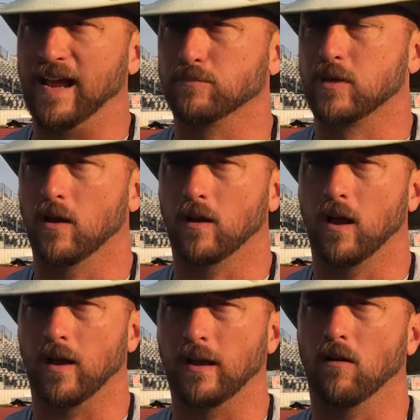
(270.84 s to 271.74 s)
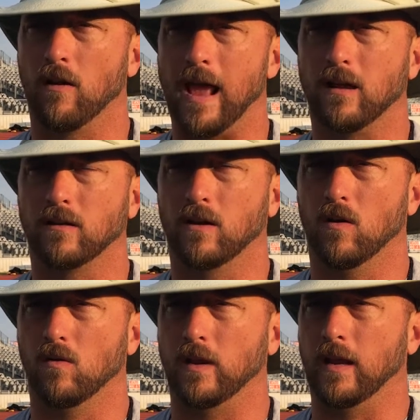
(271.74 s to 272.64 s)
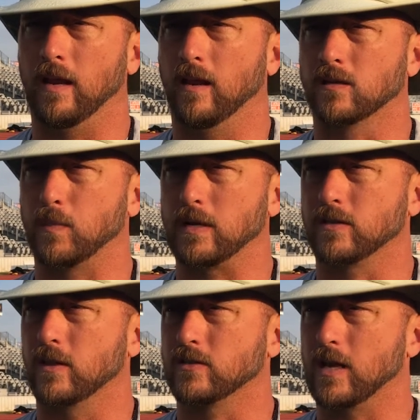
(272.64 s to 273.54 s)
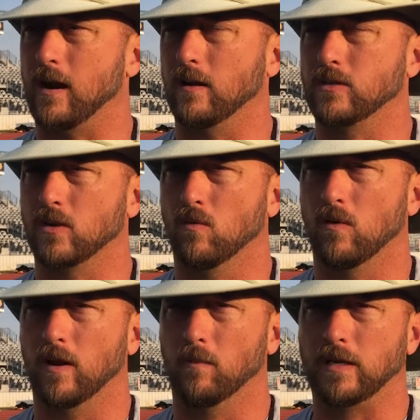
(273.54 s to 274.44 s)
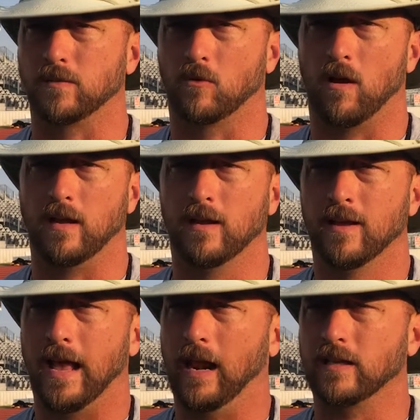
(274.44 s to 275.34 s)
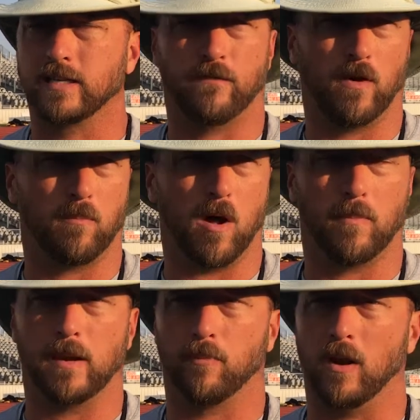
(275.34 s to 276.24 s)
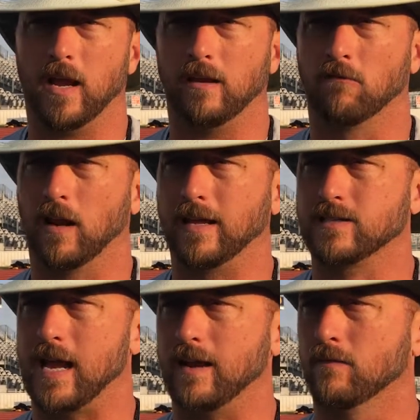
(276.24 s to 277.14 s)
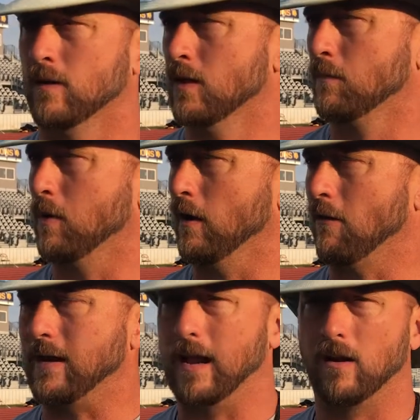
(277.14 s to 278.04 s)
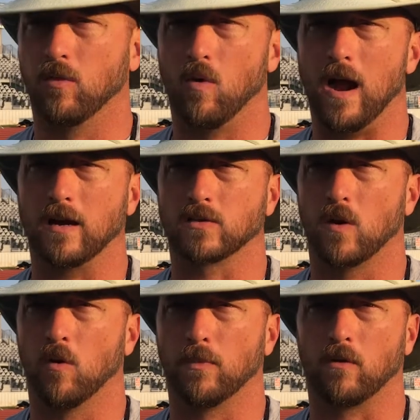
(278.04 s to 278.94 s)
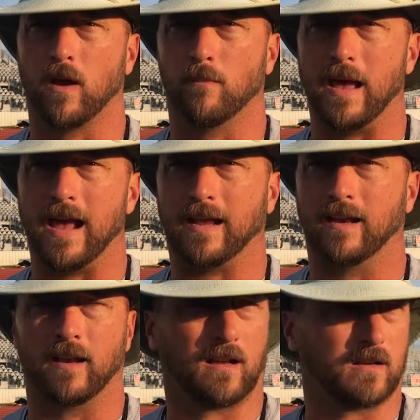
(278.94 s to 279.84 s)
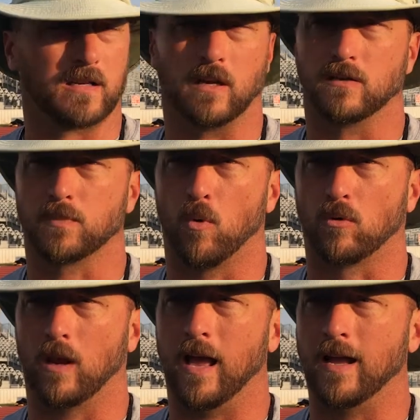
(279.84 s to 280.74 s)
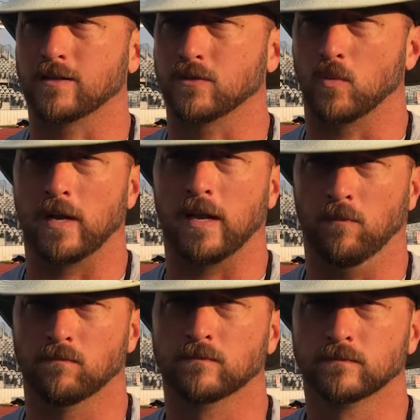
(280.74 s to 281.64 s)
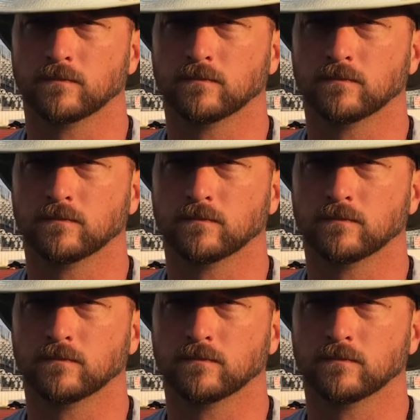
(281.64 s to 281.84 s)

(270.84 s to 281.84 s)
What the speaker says: games here on out, you know, and especially this Saturday. So it'll be some great LSC football being played and really exciting, probably right down to the wire. So I hope they'll come back and continue to support the Lions, because we need them.